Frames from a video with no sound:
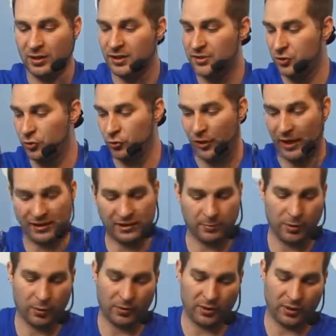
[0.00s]
It's great to
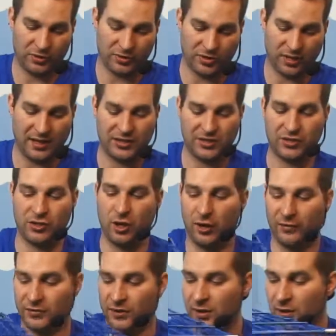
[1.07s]
put one of those nice
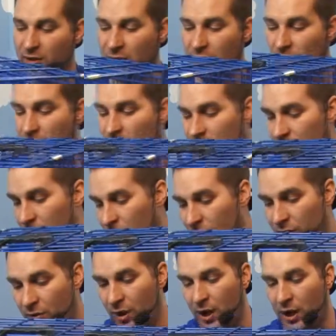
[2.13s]
soft
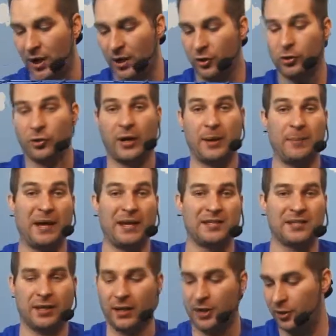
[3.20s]
crate
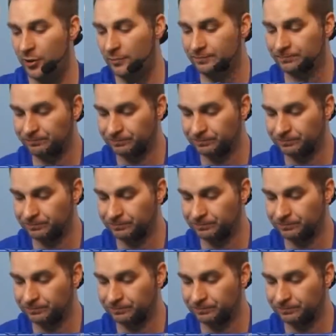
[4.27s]
beds in here.